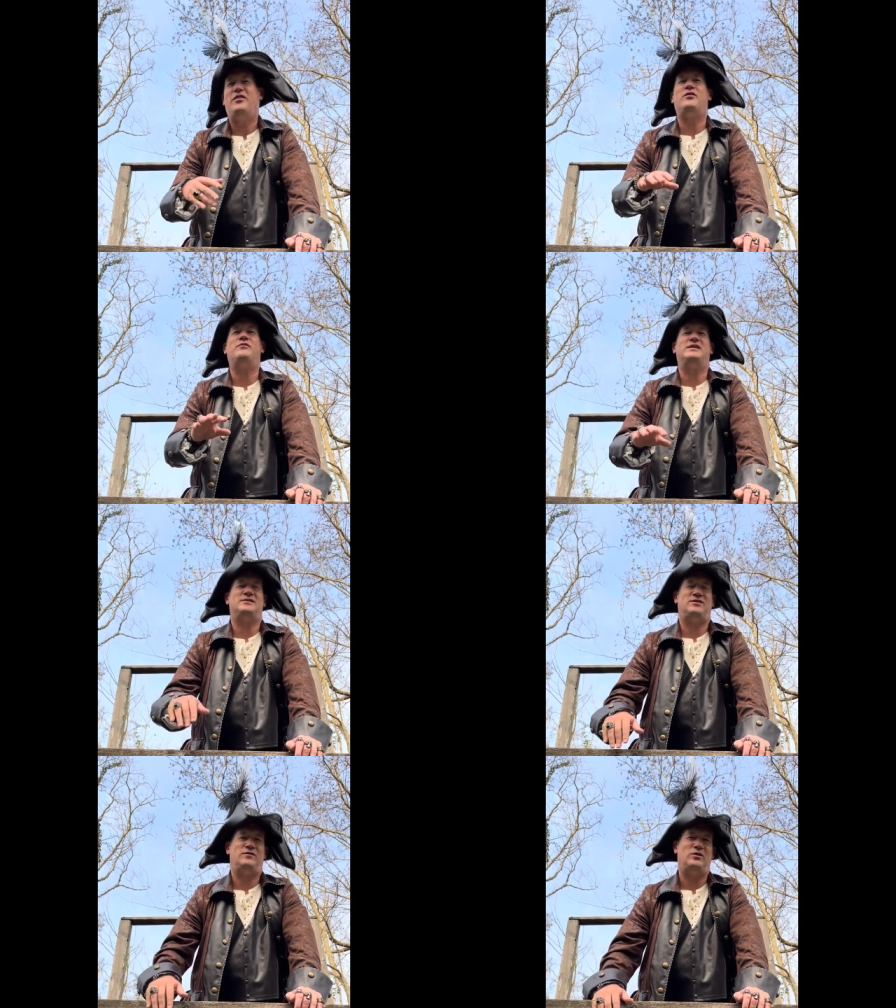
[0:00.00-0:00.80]
the
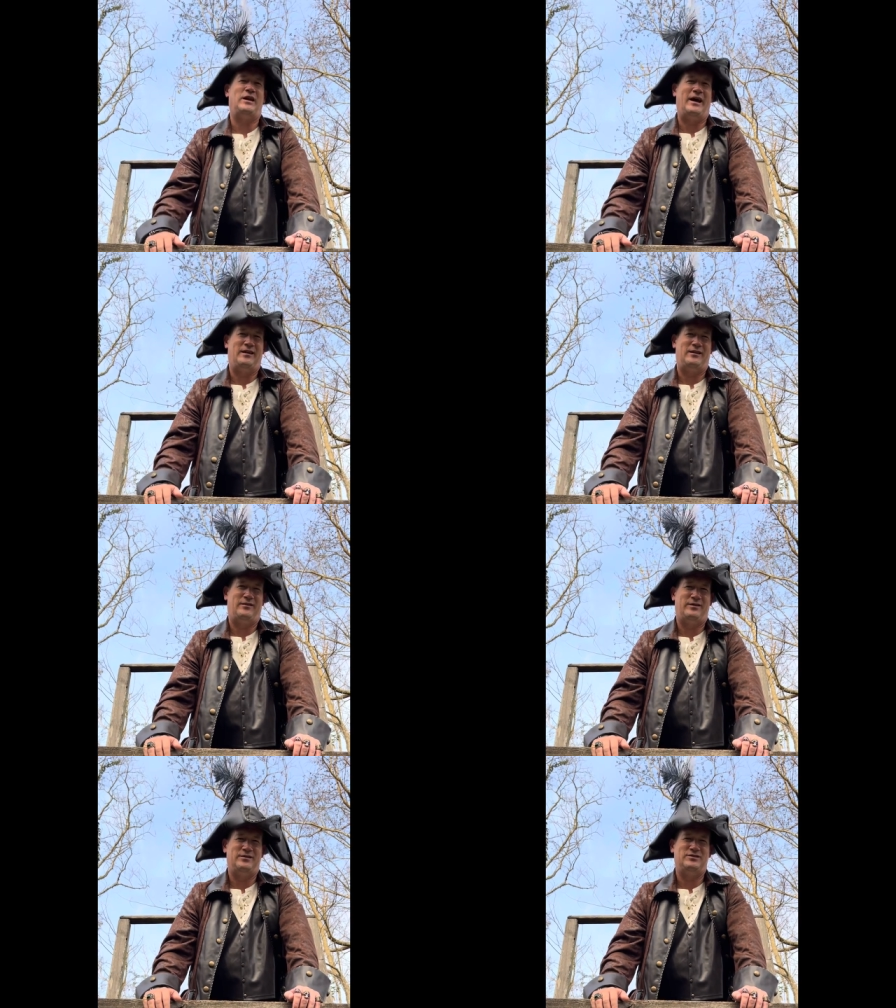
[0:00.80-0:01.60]
rest of you land
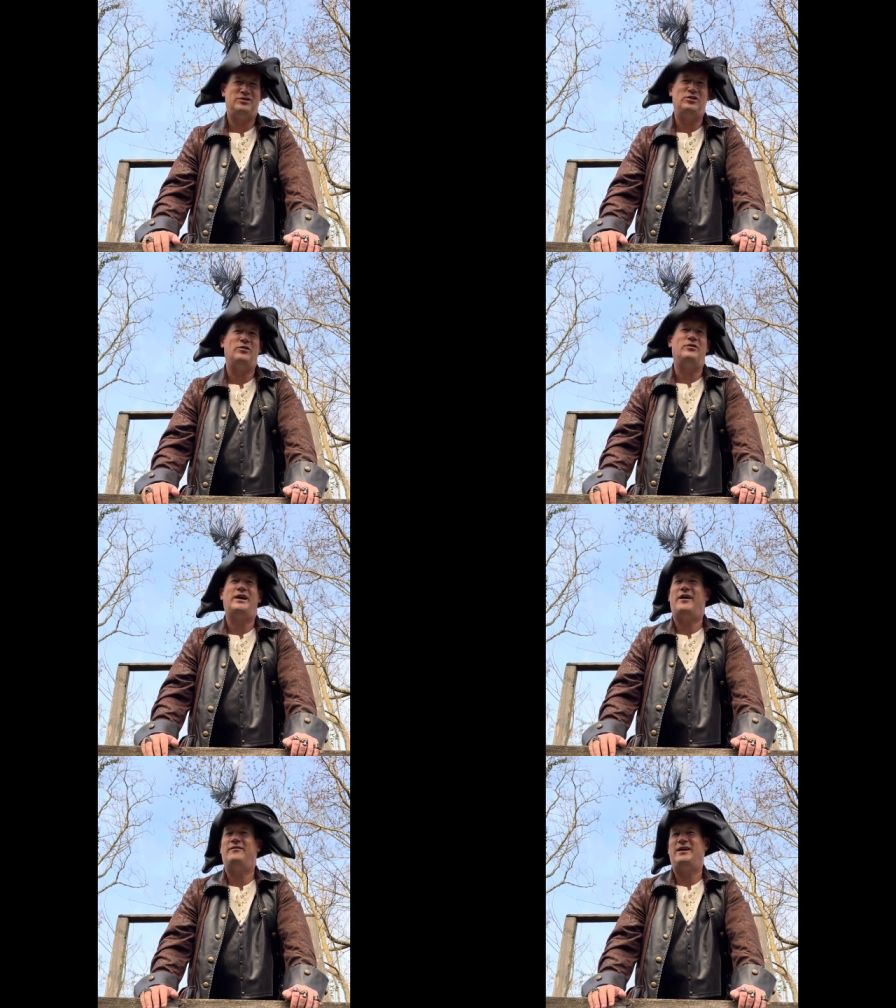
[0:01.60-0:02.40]
lovers don't
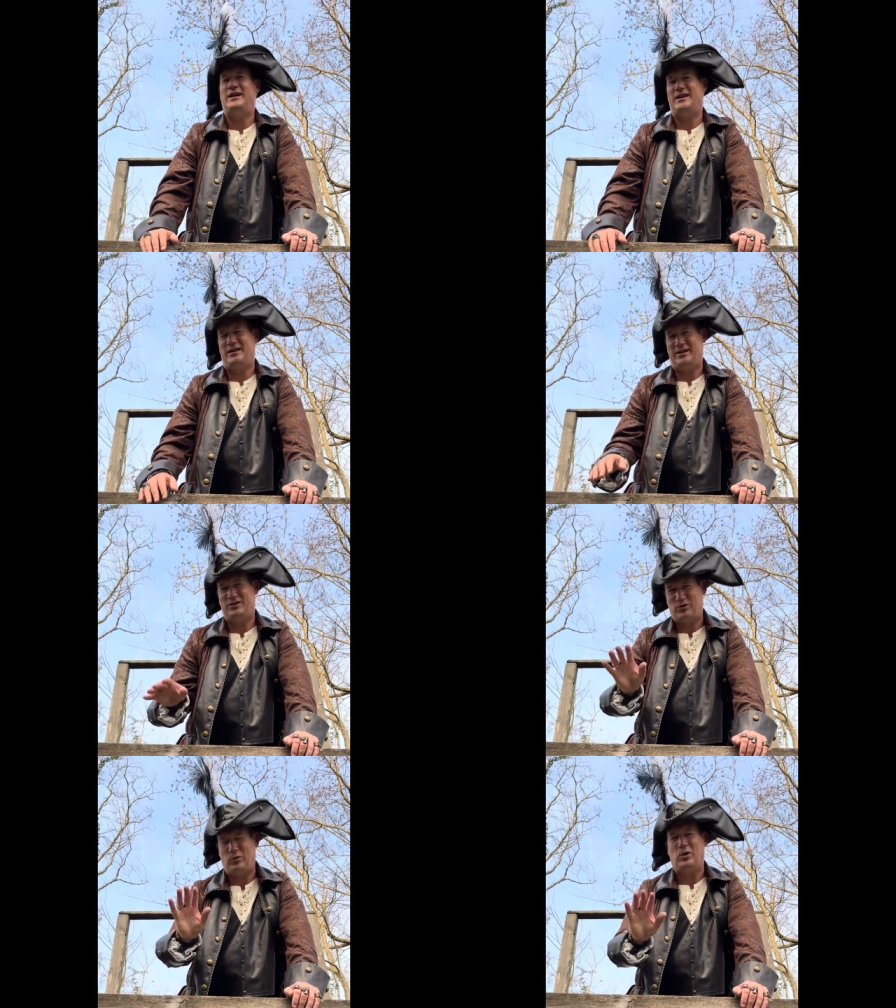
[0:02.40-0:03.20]
have
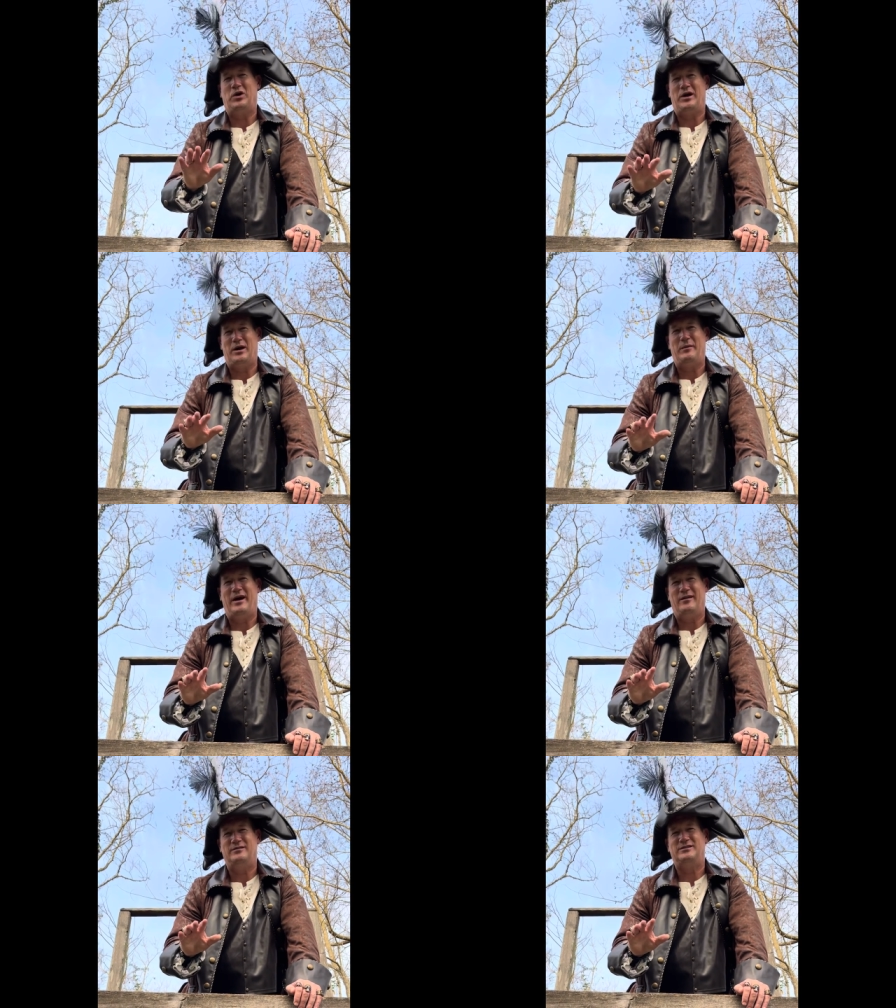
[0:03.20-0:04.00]
anything to worry
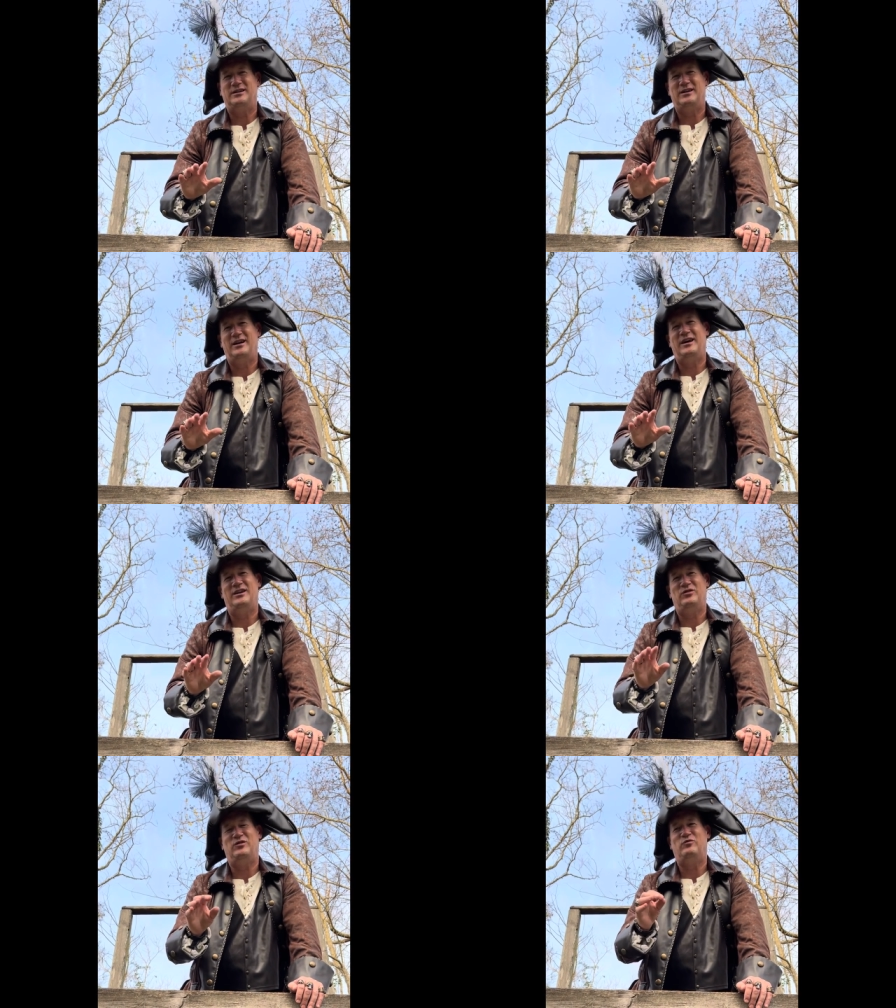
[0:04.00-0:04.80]
about
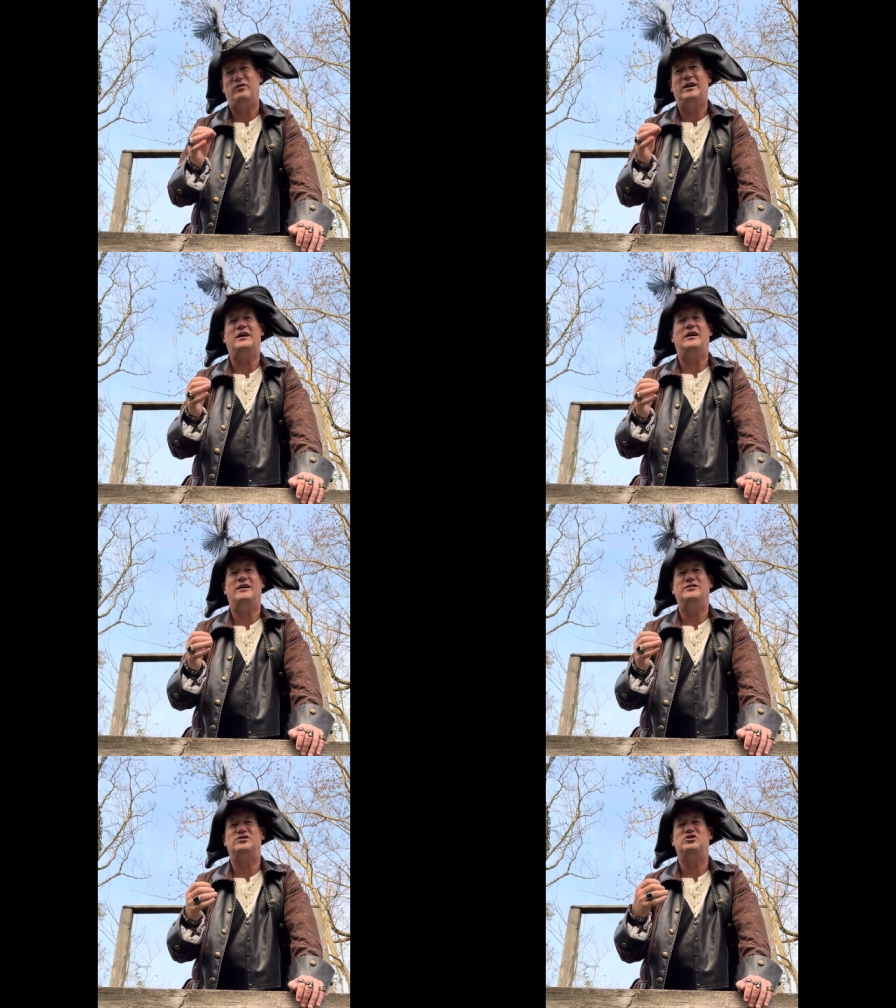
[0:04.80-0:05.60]
in
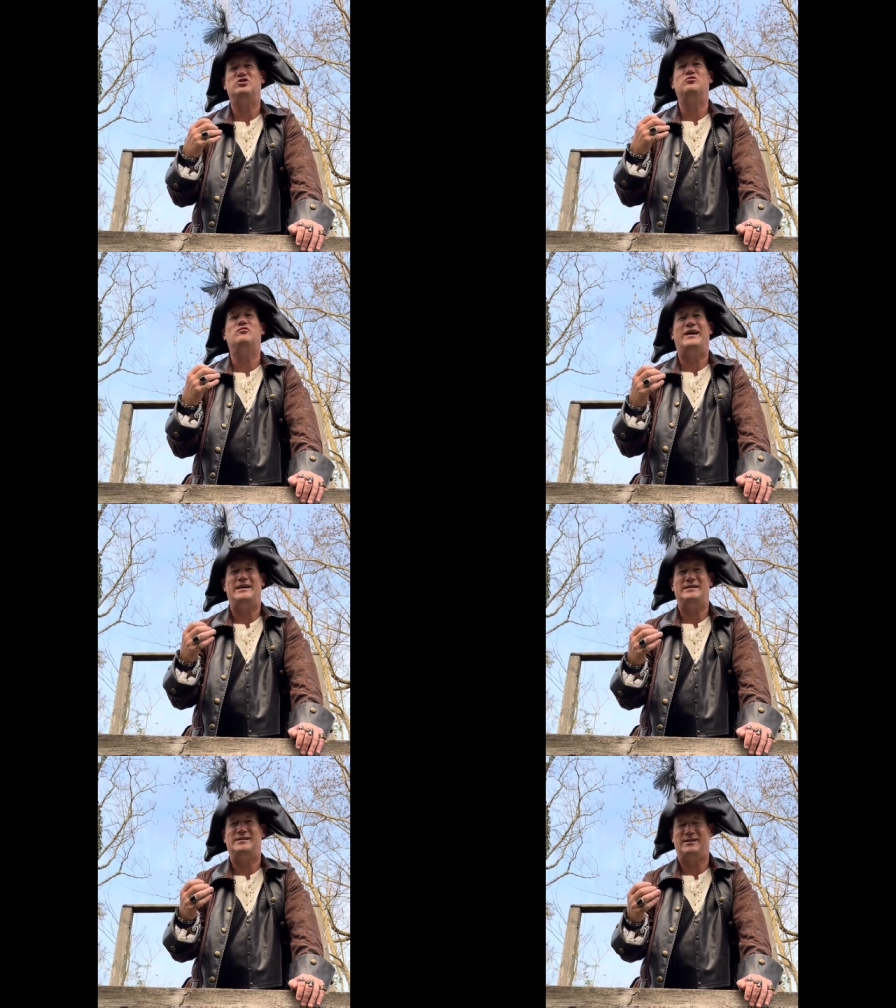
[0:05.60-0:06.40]
regards to
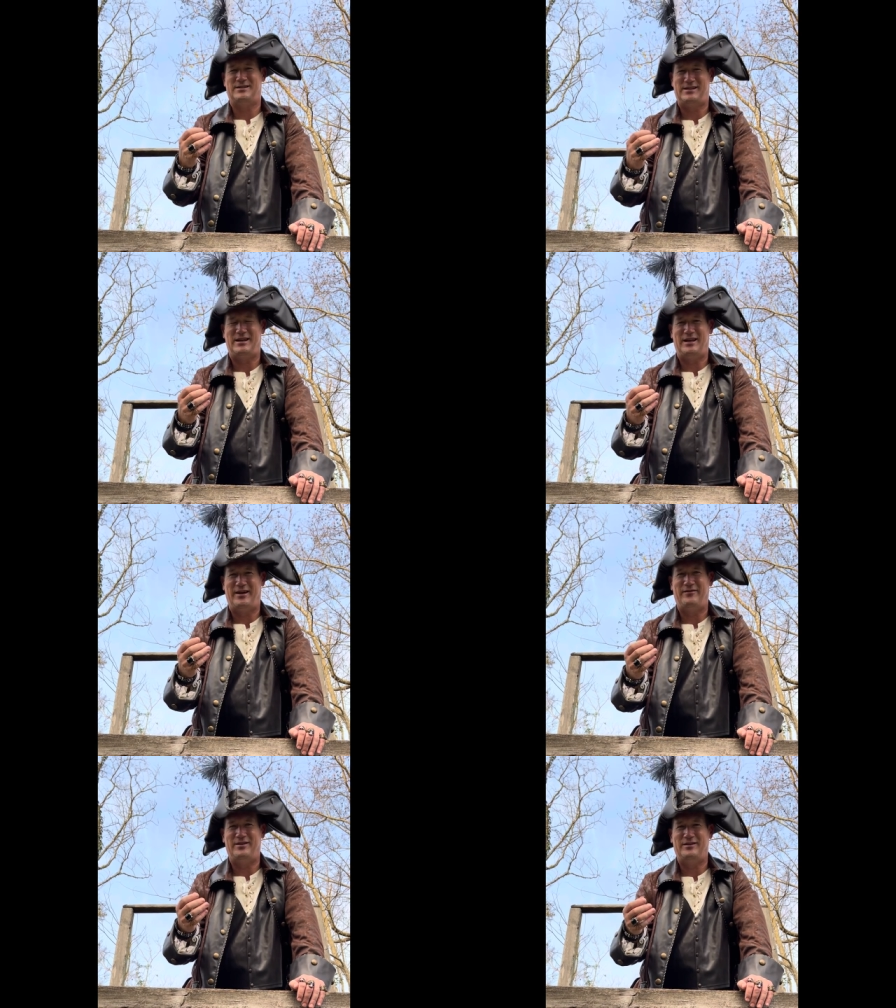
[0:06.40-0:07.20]
rising sea
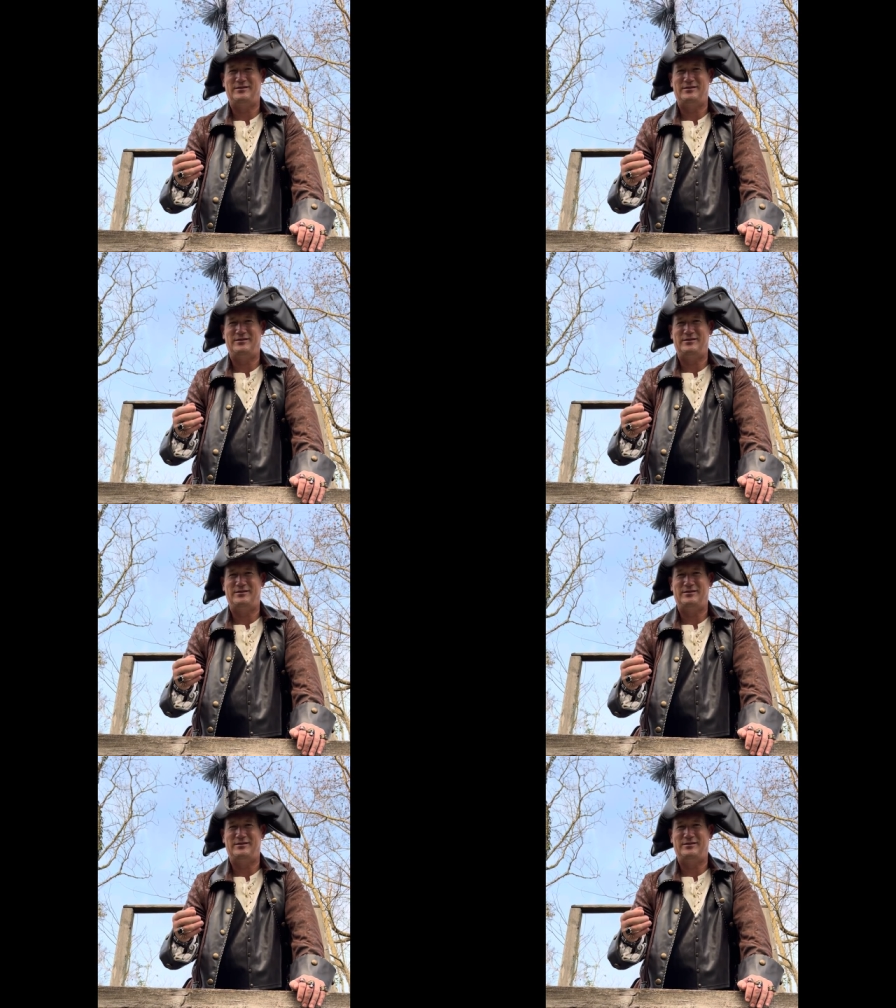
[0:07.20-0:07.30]
level.